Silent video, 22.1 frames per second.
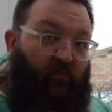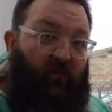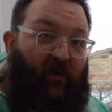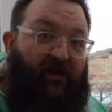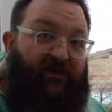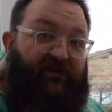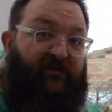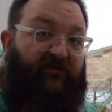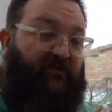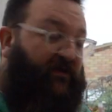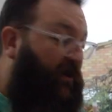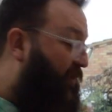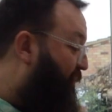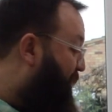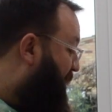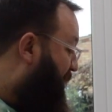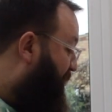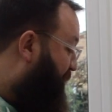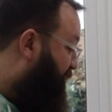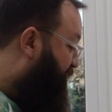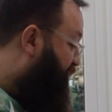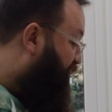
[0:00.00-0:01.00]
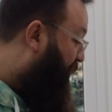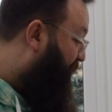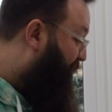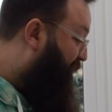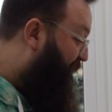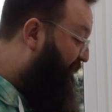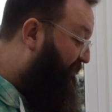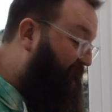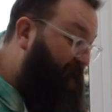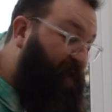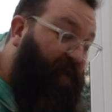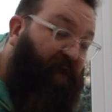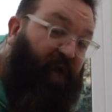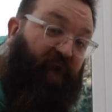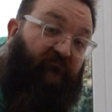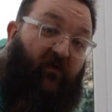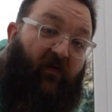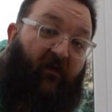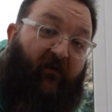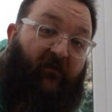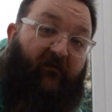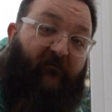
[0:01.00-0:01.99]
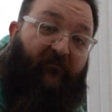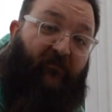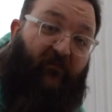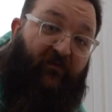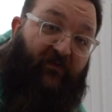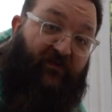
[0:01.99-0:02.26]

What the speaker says: when you go out shopping for